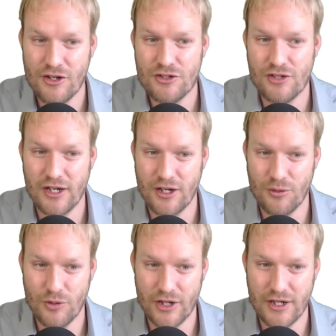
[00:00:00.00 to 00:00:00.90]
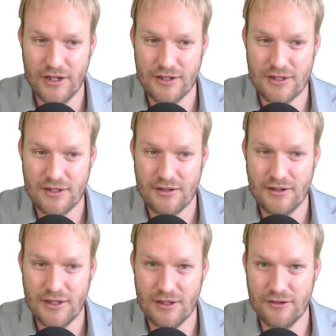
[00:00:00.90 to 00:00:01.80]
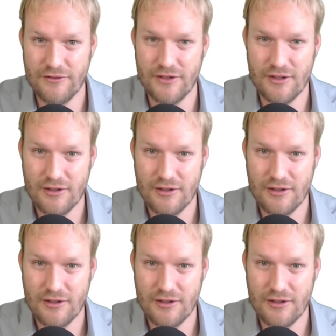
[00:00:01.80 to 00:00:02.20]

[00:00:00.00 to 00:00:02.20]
so I can work out alpha